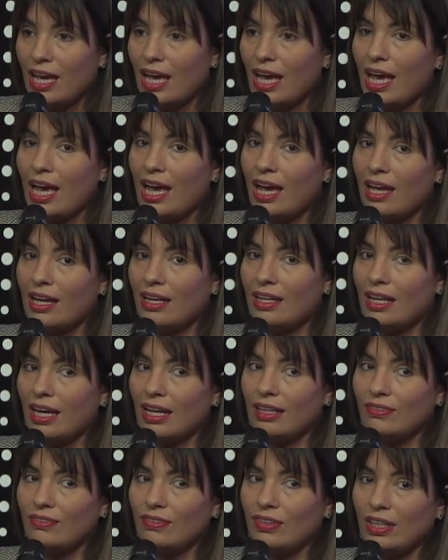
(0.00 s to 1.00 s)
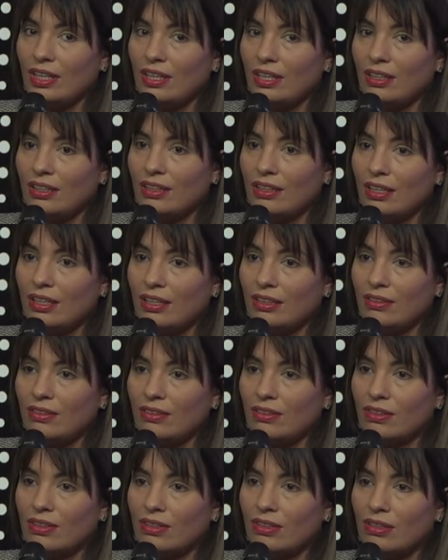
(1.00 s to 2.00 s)
and I think
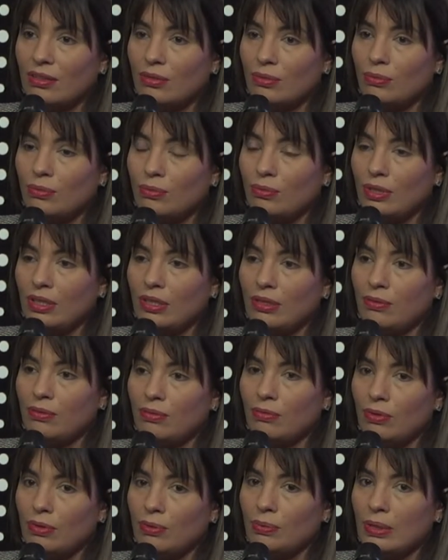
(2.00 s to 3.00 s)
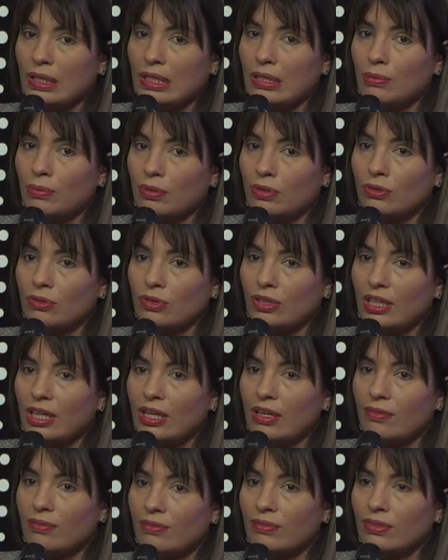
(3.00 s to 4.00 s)
that we really want to
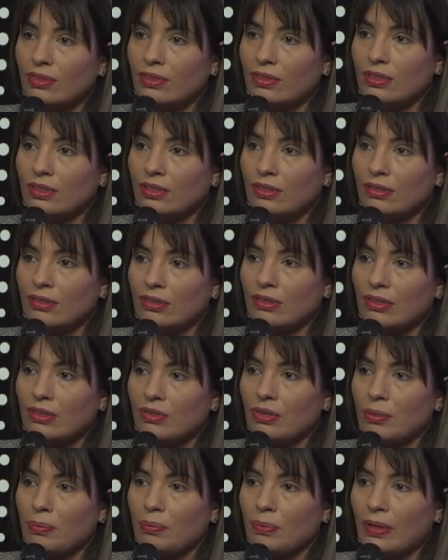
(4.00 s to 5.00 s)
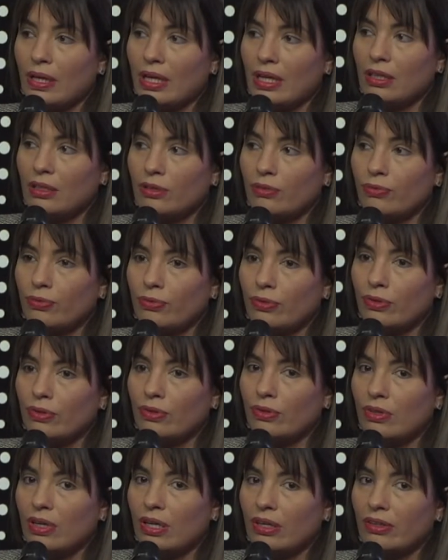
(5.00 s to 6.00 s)
have the green planet
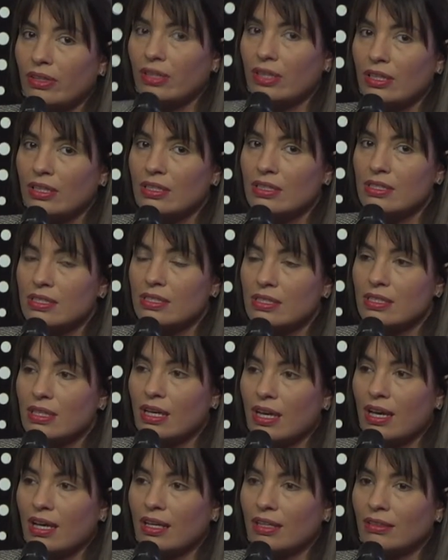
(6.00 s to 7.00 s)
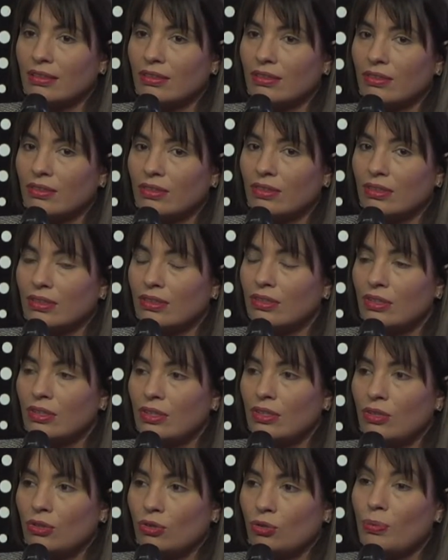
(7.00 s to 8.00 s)
for our kids and to
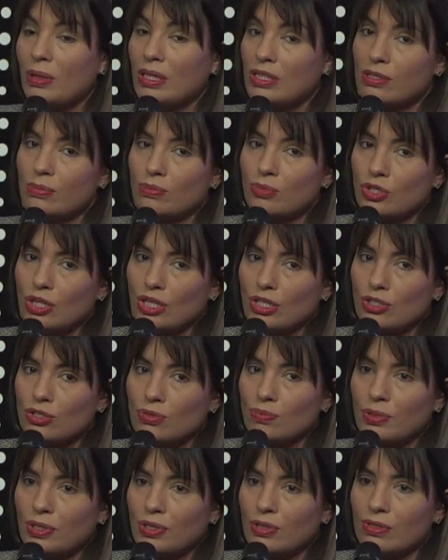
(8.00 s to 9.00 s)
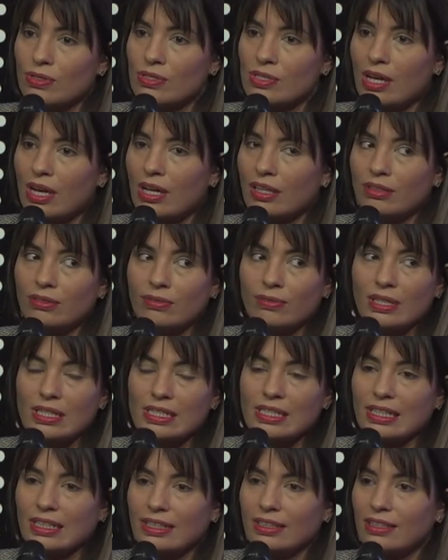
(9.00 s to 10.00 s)
make some change, because
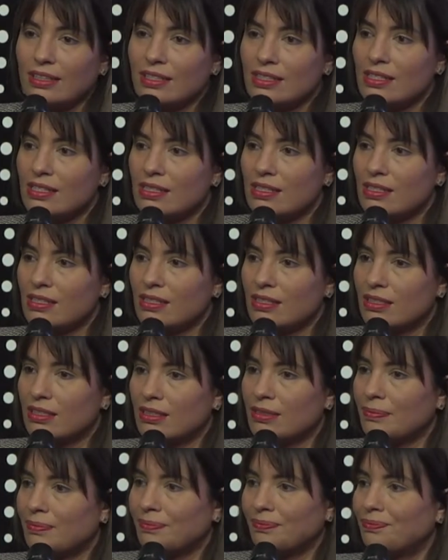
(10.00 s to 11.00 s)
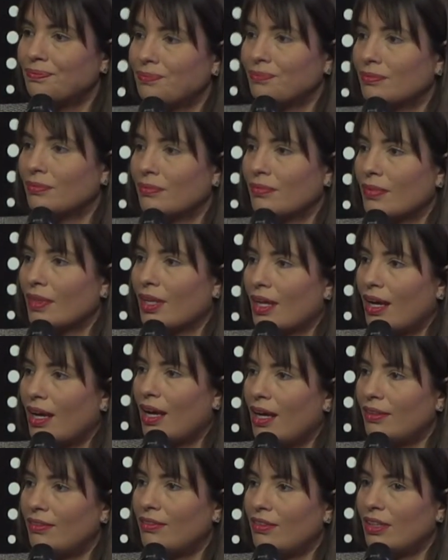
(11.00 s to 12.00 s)
otherwise like this,
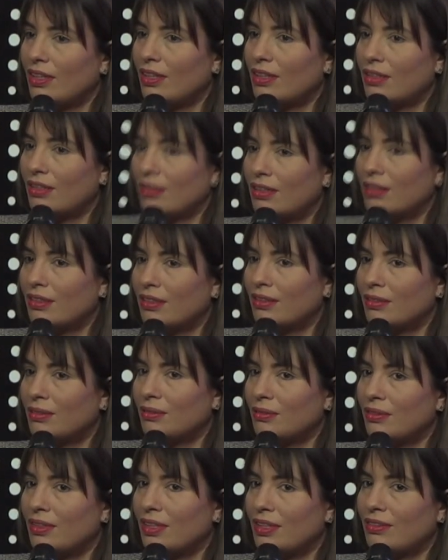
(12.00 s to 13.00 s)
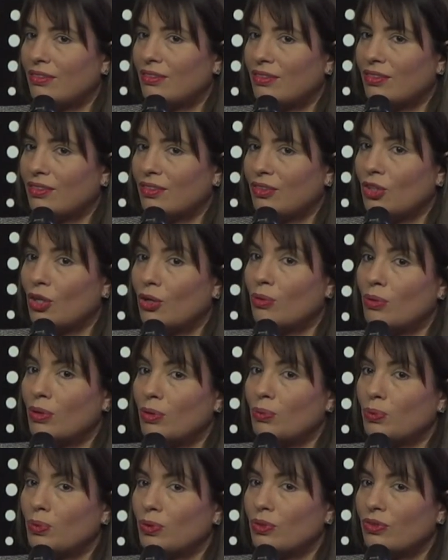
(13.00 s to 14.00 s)
I think that no
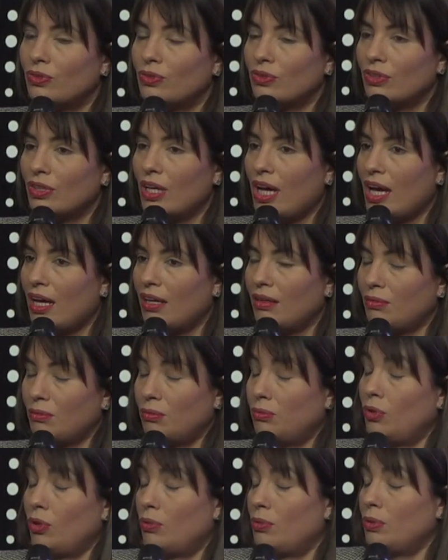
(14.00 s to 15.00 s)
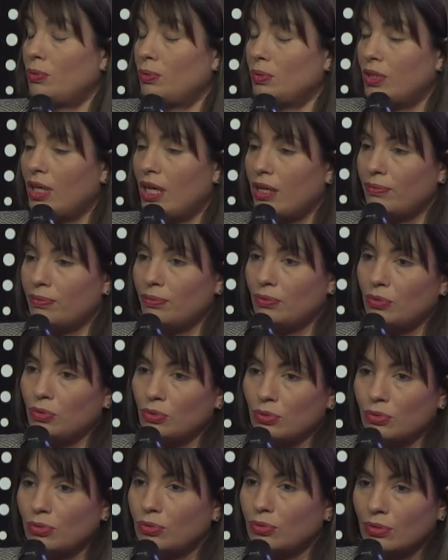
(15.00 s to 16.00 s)
one would have
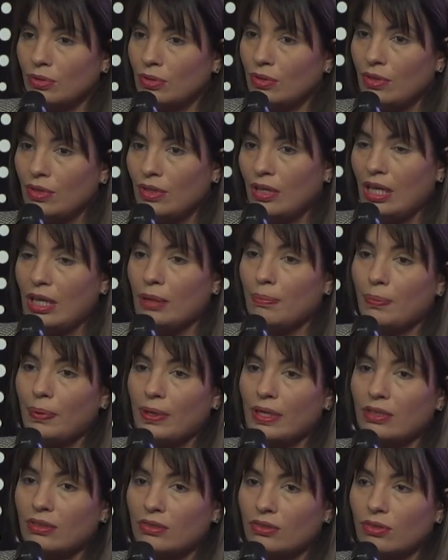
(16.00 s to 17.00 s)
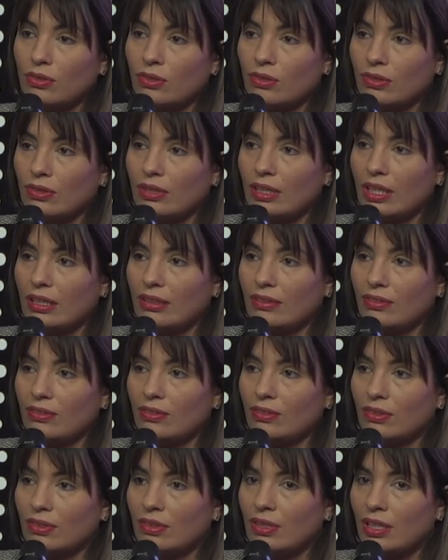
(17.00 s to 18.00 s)
to impact on
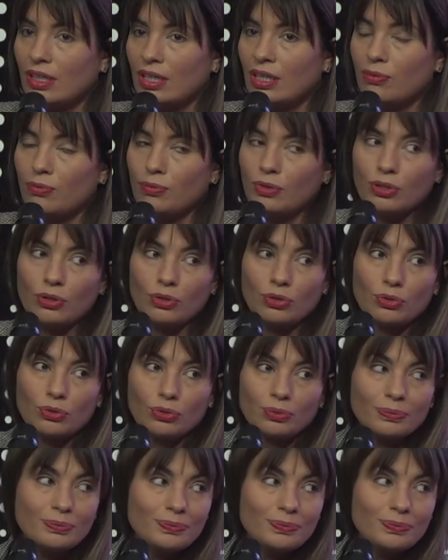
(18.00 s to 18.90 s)
that if we don't do.